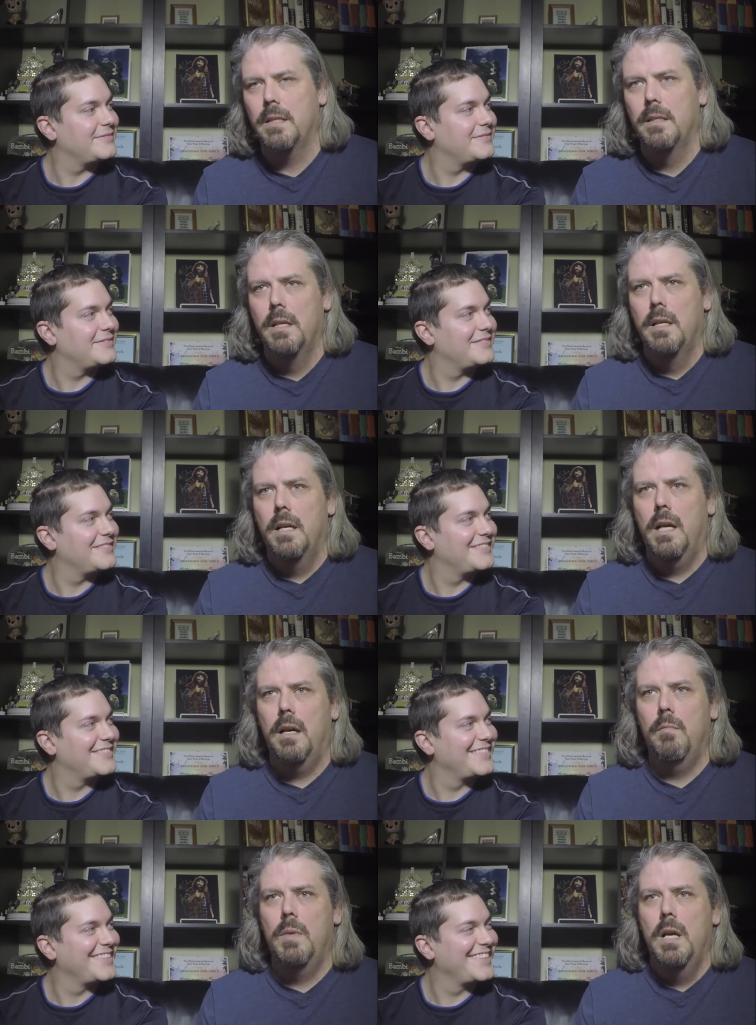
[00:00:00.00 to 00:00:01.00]
Speaker 1: but
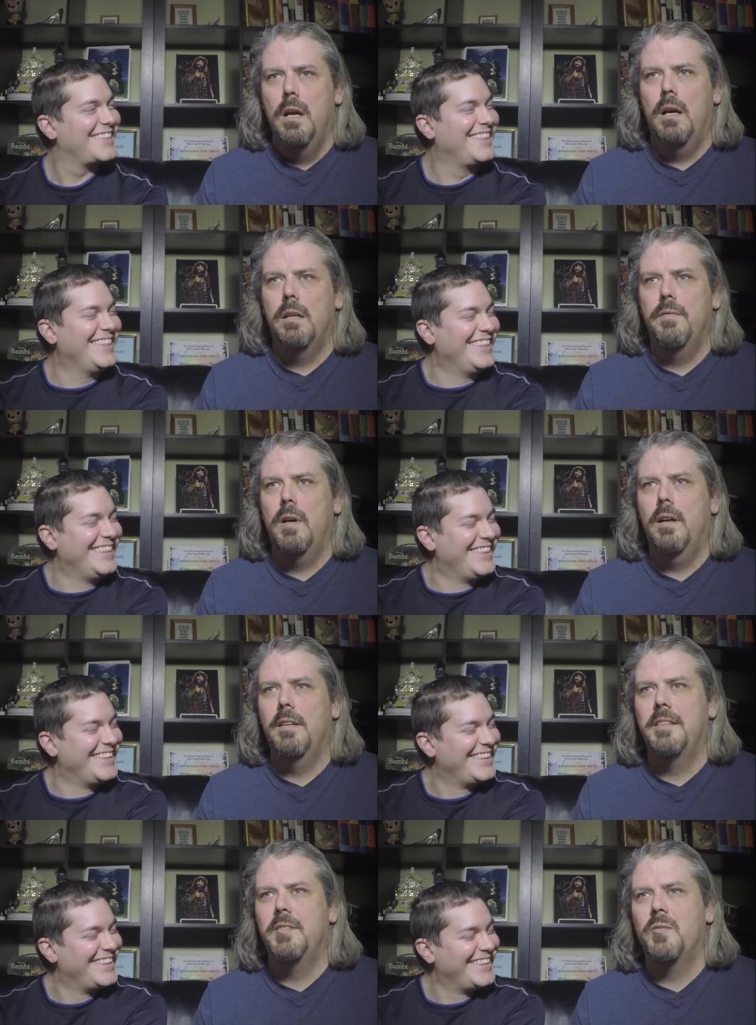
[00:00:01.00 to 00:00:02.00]
out of
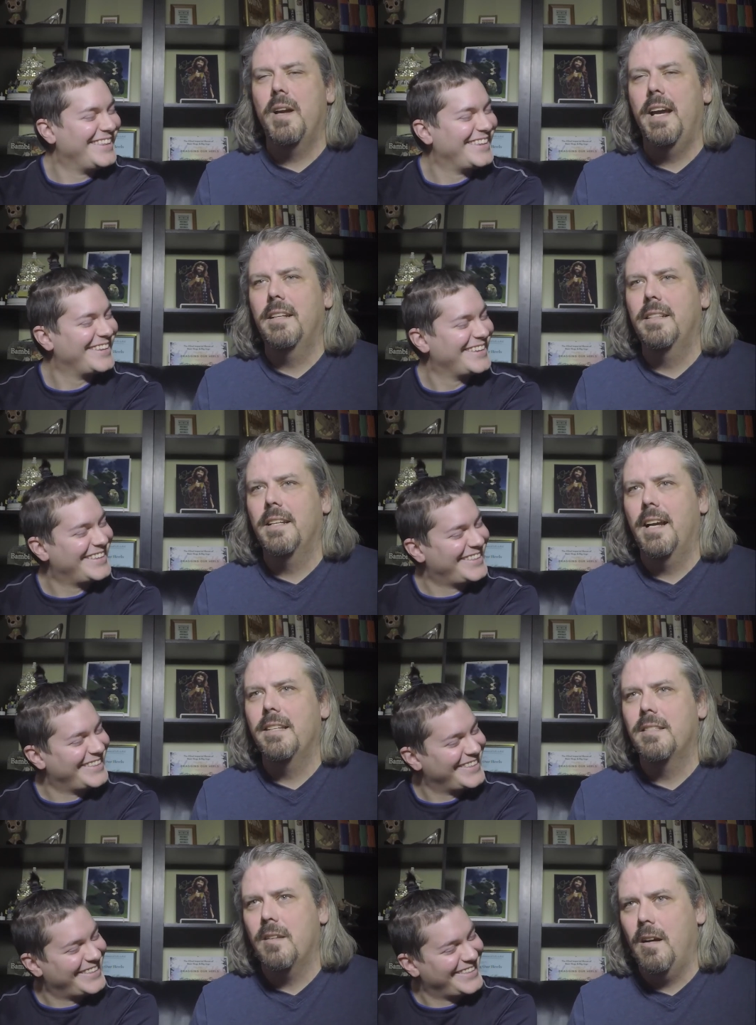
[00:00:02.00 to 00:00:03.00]
all the drag that
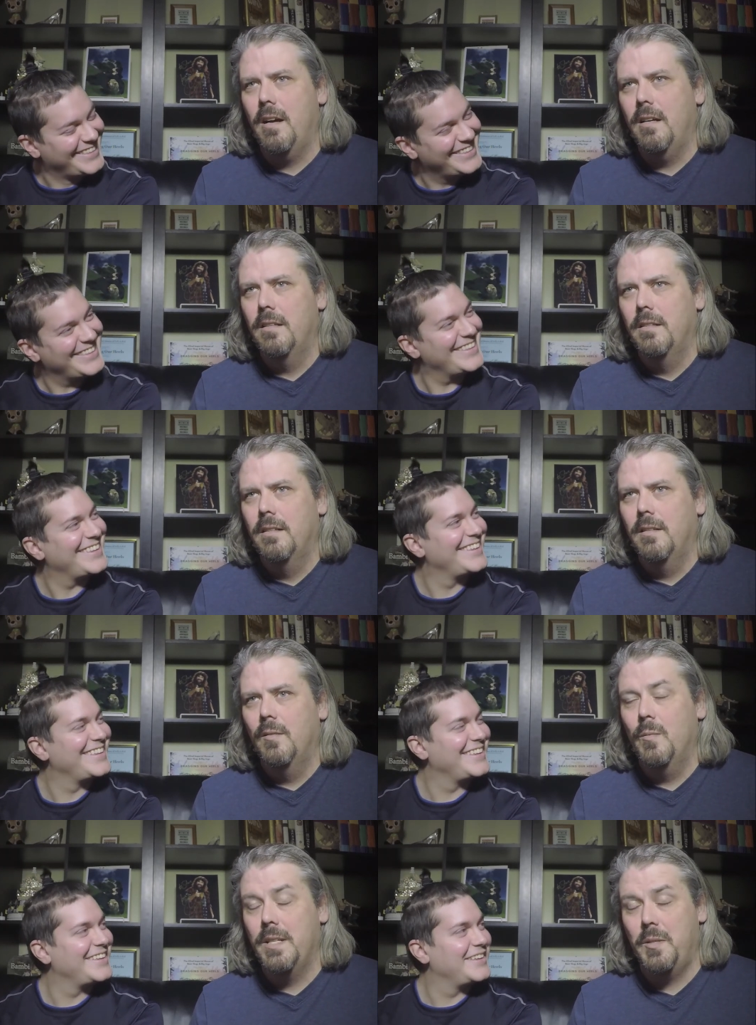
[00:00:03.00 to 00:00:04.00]
I saw,
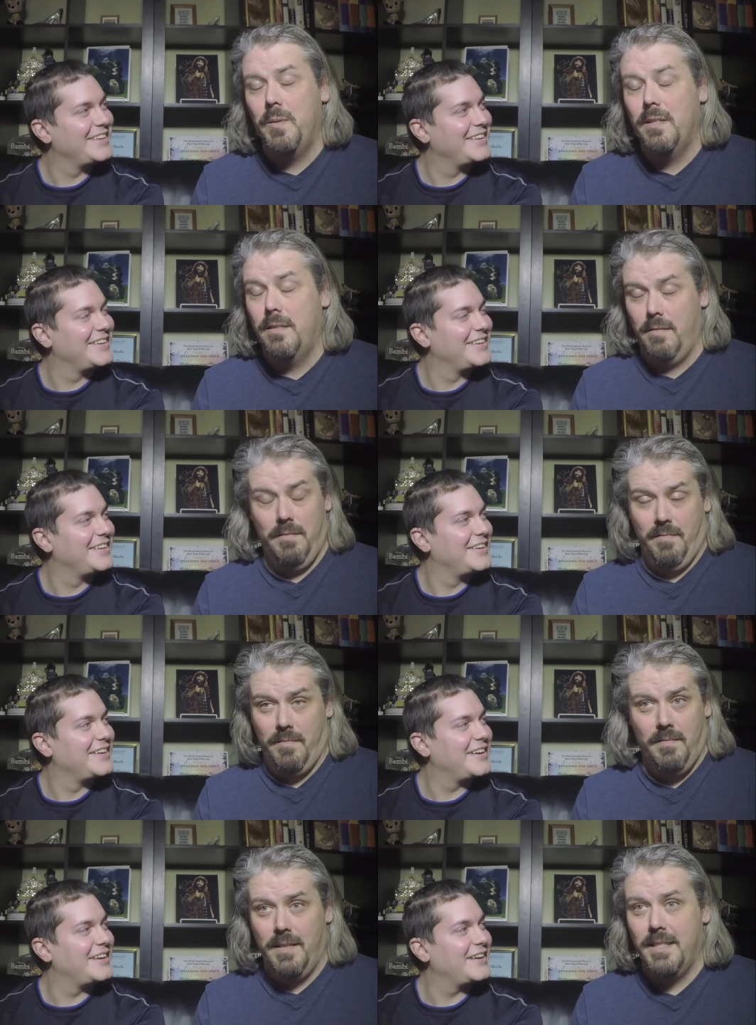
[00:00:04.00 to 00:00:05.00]
which was,
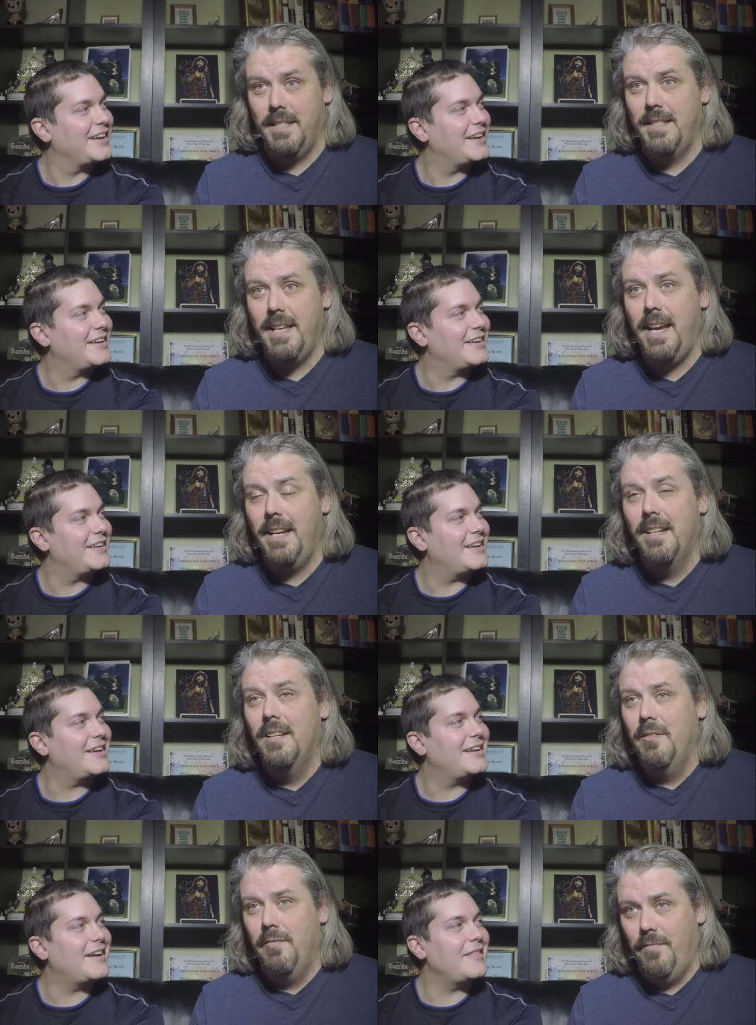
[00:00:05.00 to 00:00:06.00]
as I say,
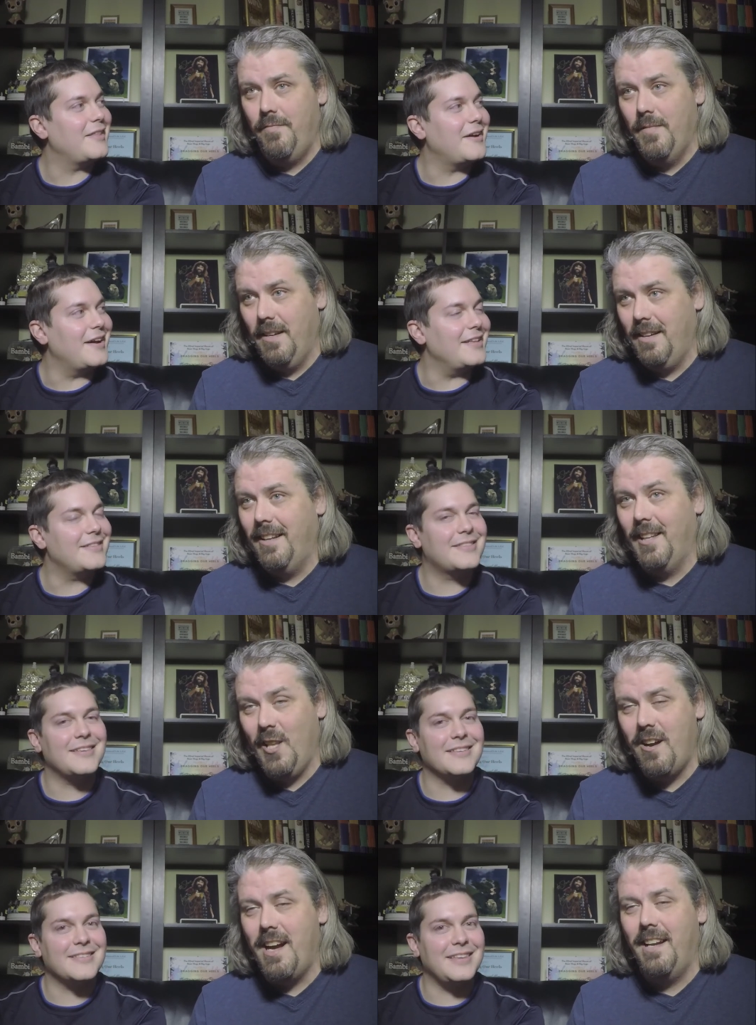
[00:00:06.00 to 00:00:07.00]
Speaker 2: a lot.
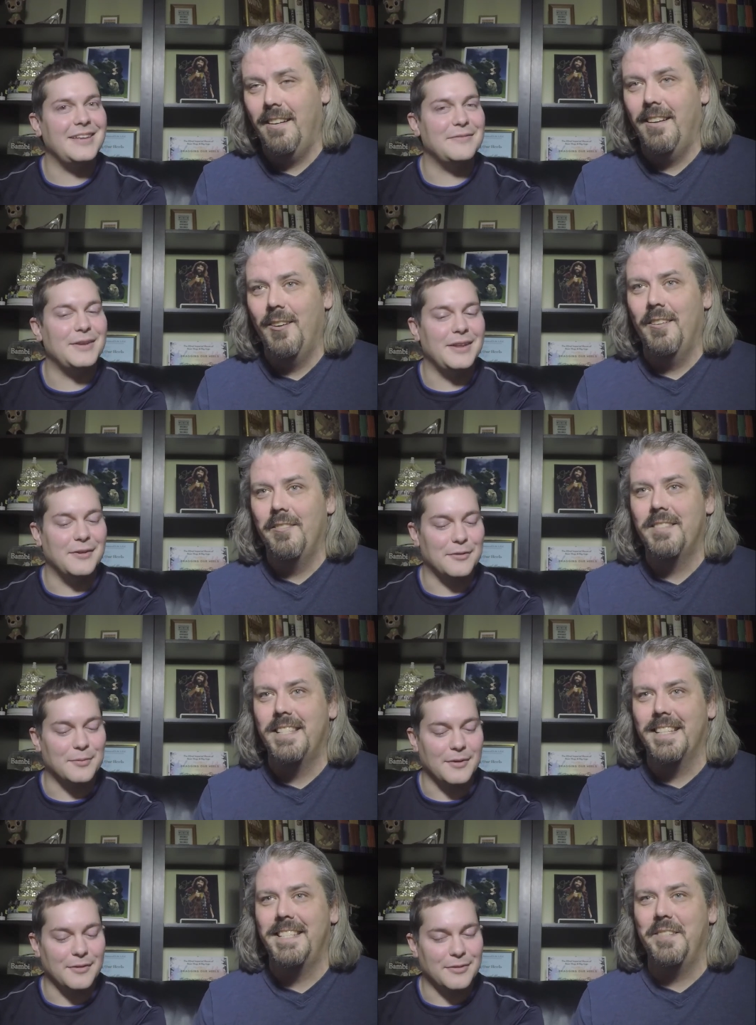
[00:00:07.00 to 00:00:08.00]
Speaker 1: 60 videos.
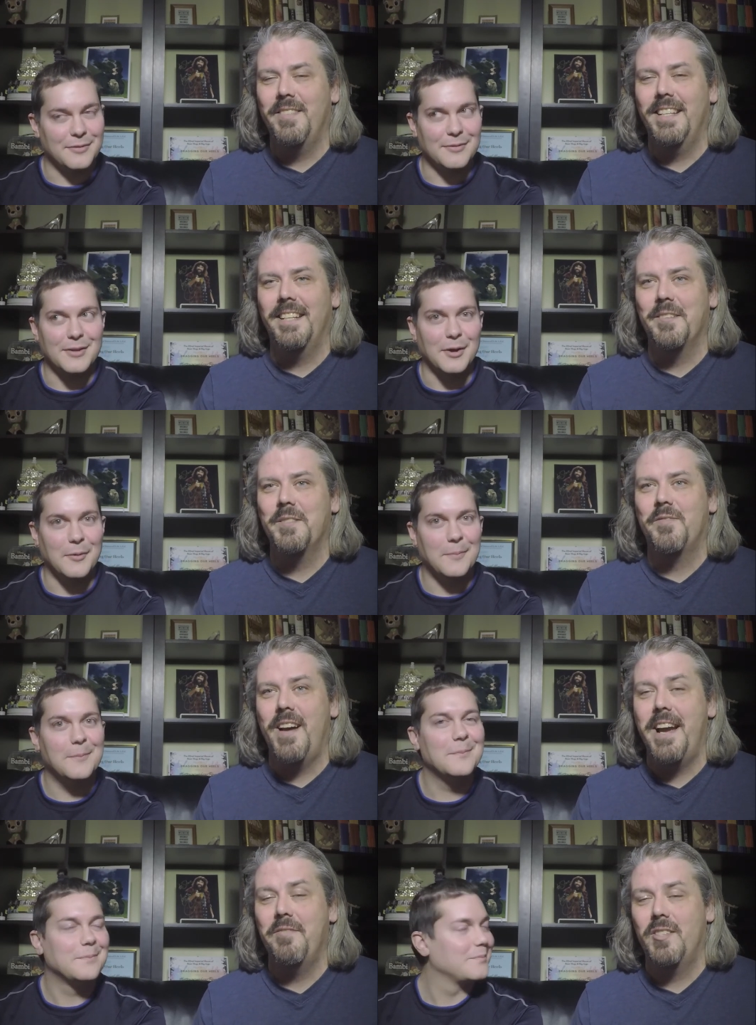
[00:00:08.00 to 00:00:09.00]
60 videos,
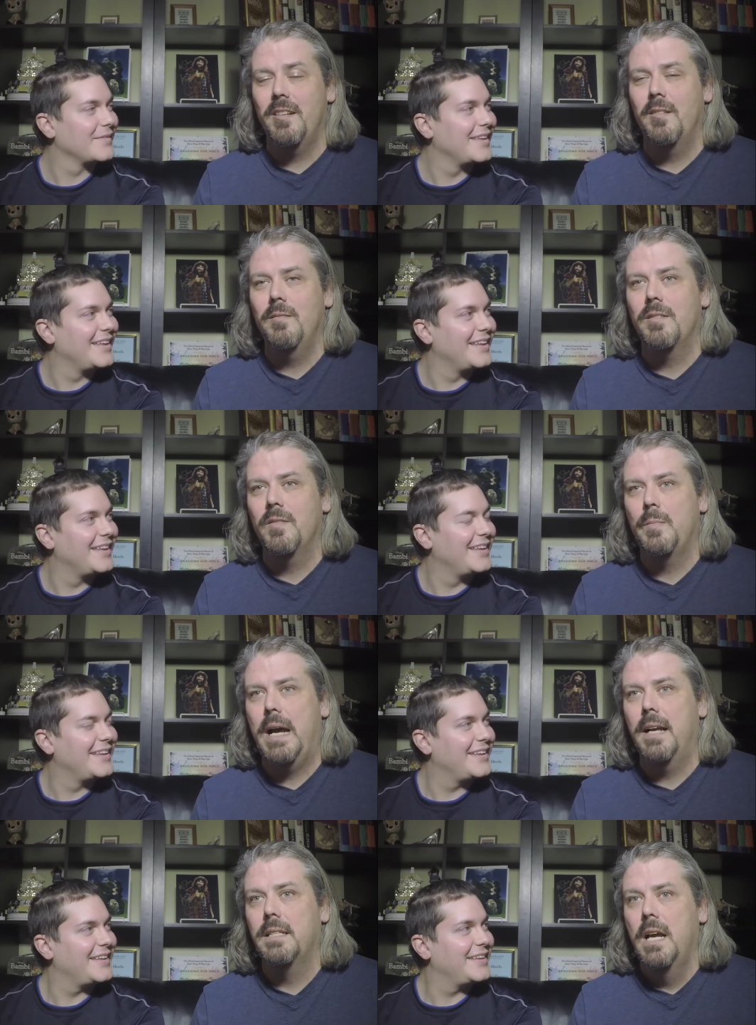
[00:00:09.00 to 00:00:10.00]
5 shows over the
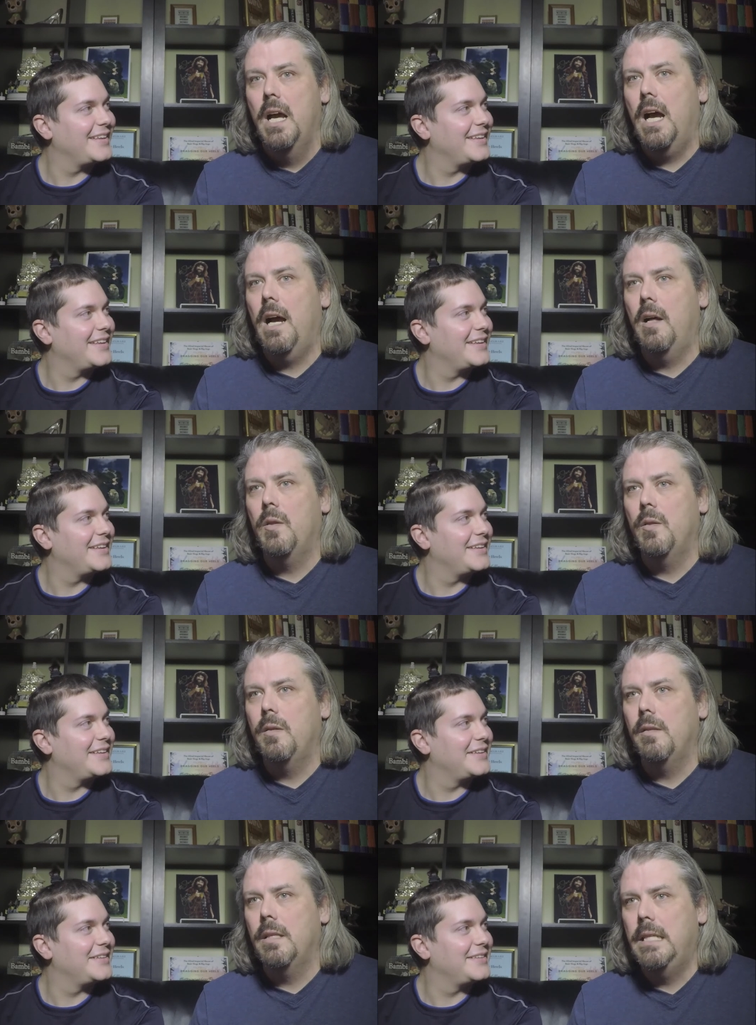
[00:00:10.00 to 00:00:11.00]
past.
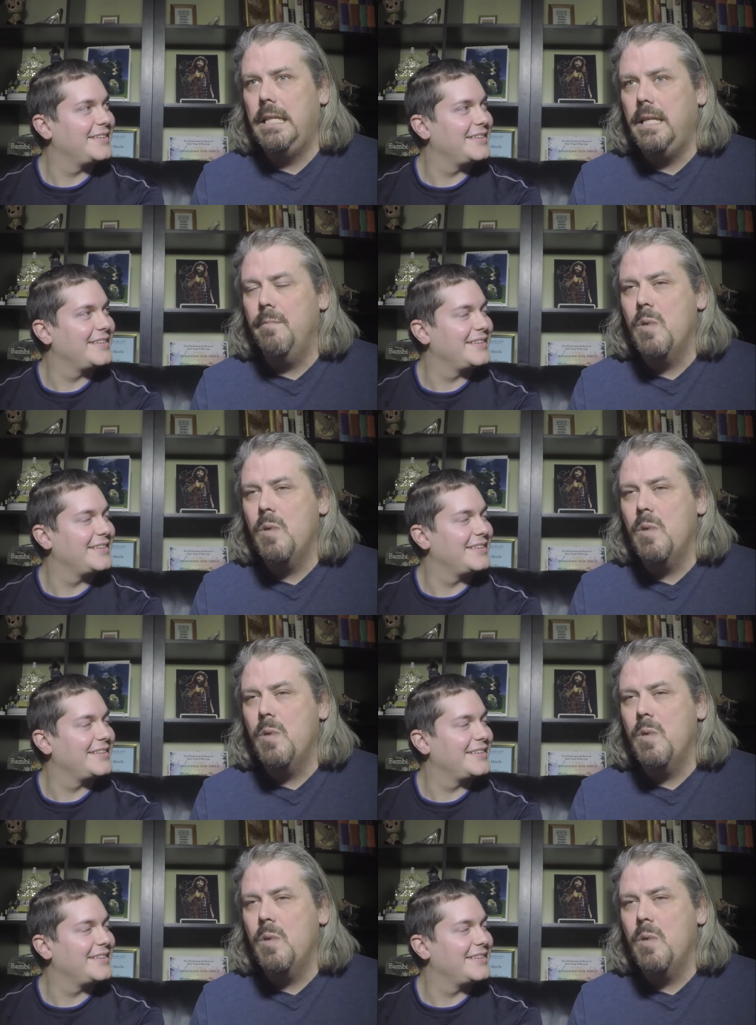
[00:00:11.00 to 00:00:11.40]
The